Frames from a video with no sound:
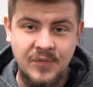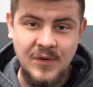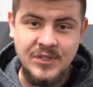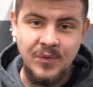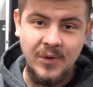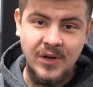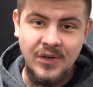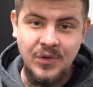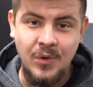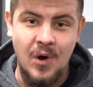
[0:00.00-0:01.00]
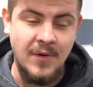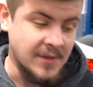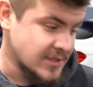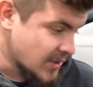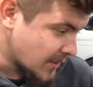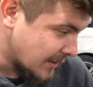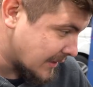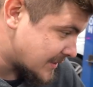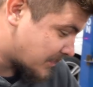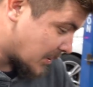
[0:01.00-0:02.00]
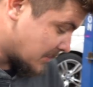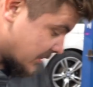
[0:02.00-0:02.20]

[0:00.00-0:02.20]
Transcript: first thing we're going to do on this car is pretty